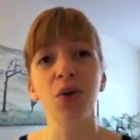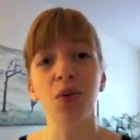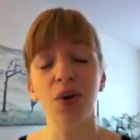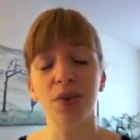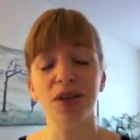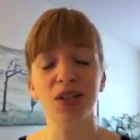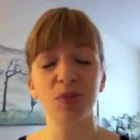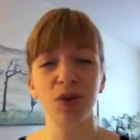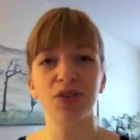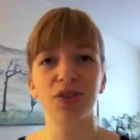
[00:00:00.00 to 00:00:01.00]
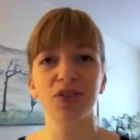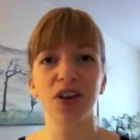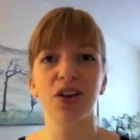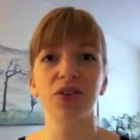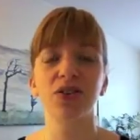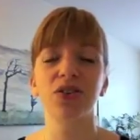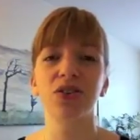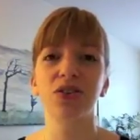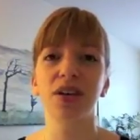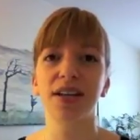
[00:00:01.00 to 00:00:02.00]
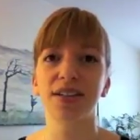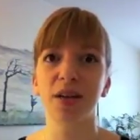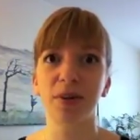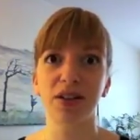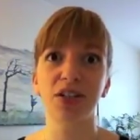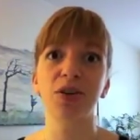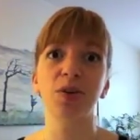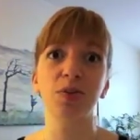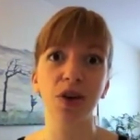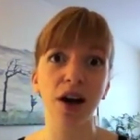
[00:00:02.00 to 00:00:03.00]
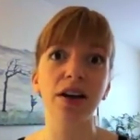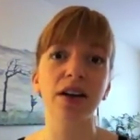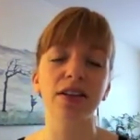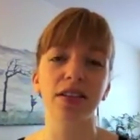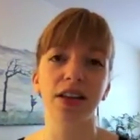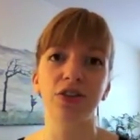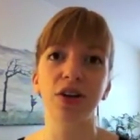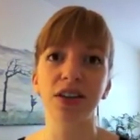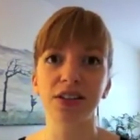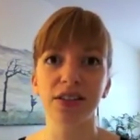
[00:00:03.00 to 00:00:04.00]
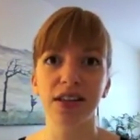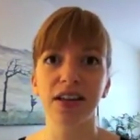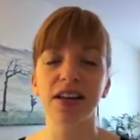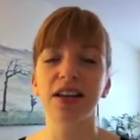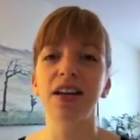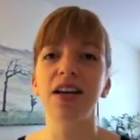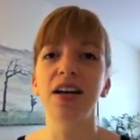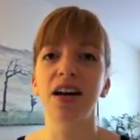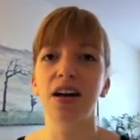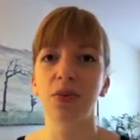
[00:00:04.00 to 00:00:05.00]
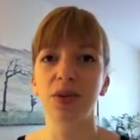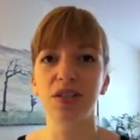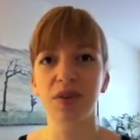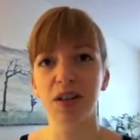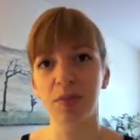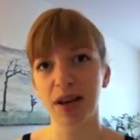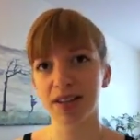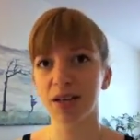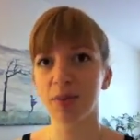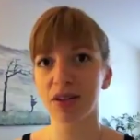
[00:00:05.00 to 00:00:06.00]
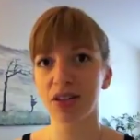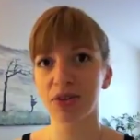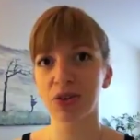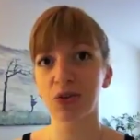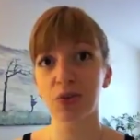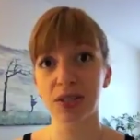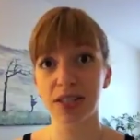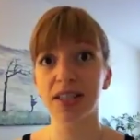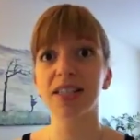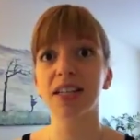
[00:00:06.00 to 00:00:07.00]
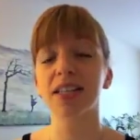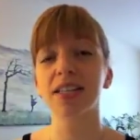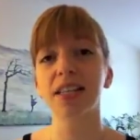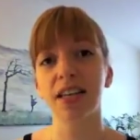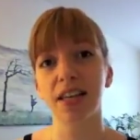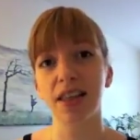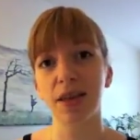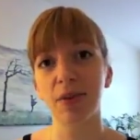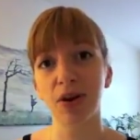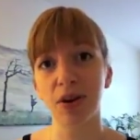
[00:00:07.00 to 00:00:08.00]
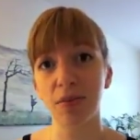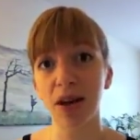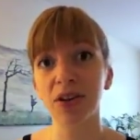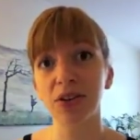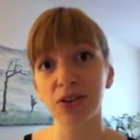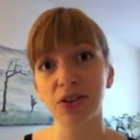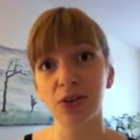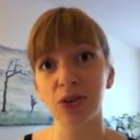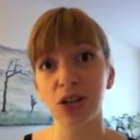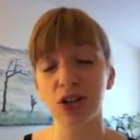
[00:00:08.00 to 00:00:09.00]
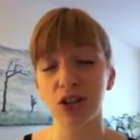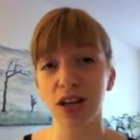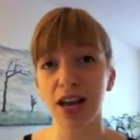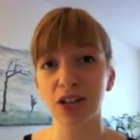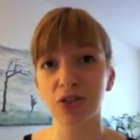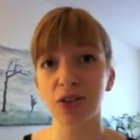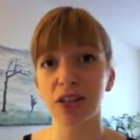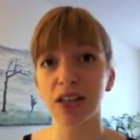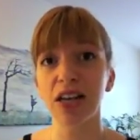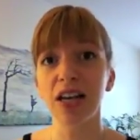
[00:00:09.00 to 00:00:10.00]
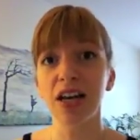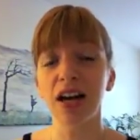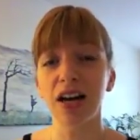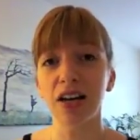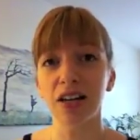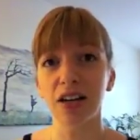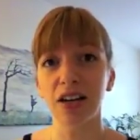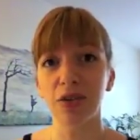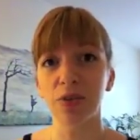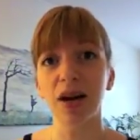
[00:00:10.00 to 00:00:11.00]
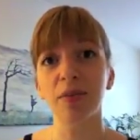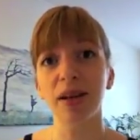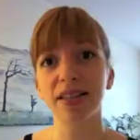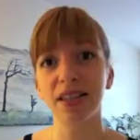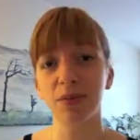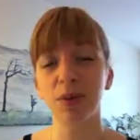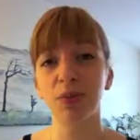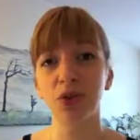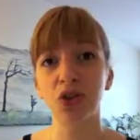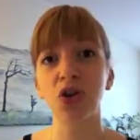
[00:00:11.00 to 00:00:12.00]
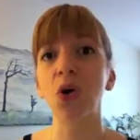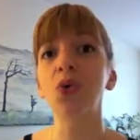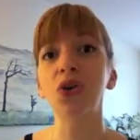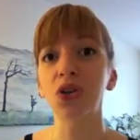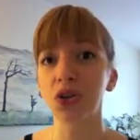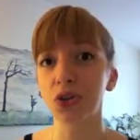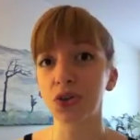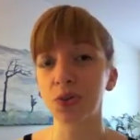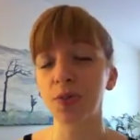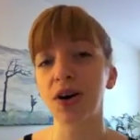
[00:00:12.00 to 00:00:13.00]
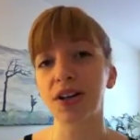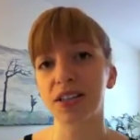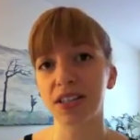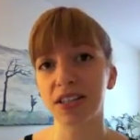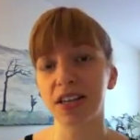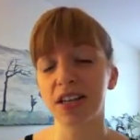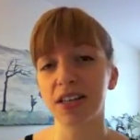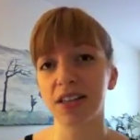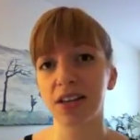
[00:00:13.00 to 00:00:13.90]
When we expose ourselves to antibacterial products like triclosan, uh, we develop antibacterial resistance. And the American Medical Association actually uh, uh recommends that people don't use products containing